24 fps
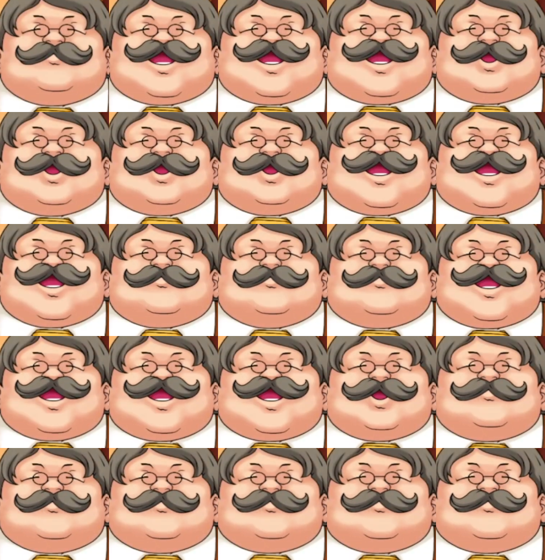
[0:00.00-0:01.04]
It must have been
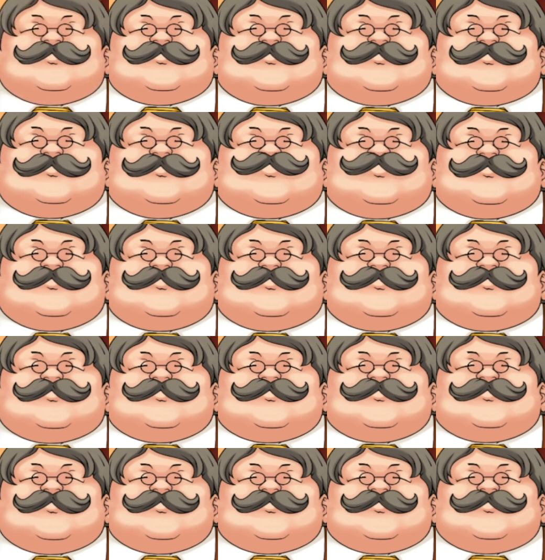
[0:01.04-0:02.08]
quite a shock for
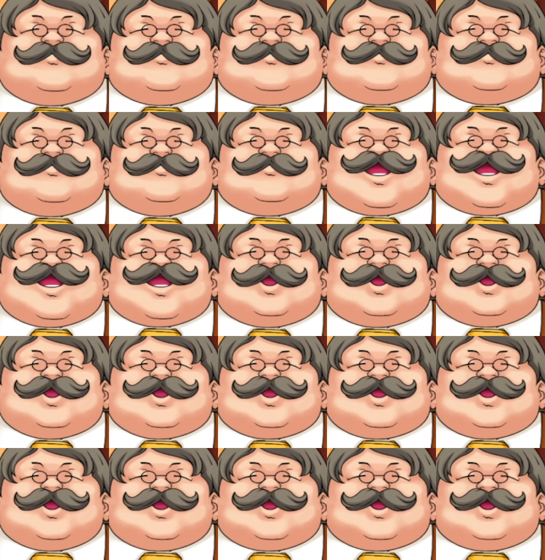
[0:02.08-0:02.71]
Von Karma.